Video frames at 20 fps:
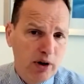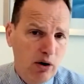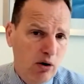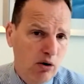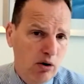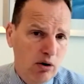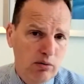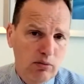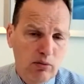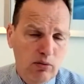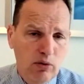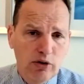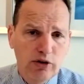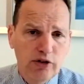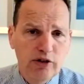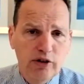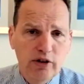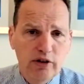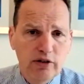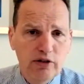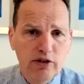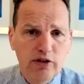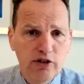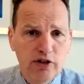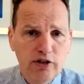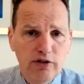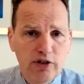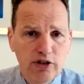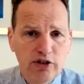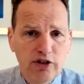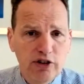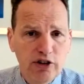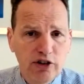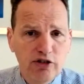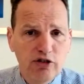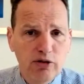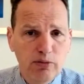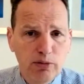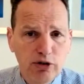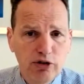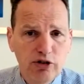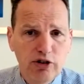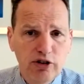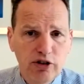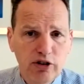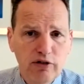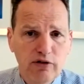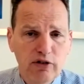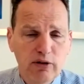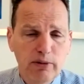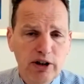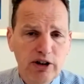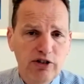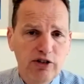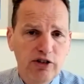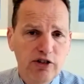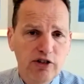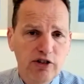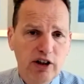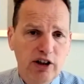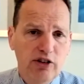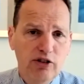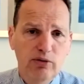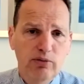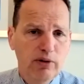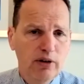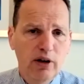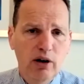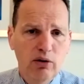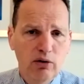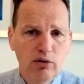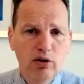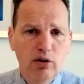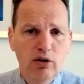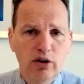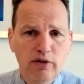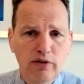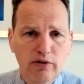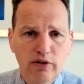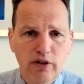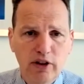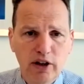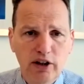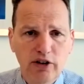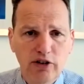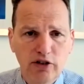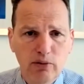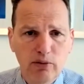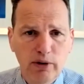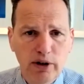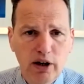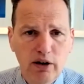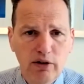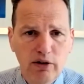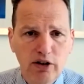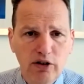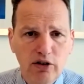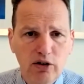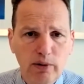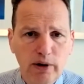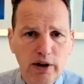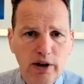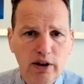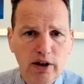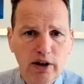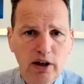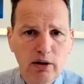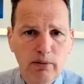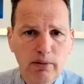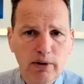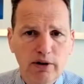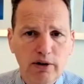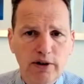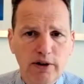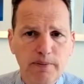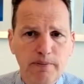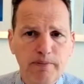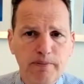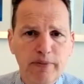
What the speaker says: Or was there sufficient distribution to inflammation sites? A whole lot of things that we now need to go away and think about.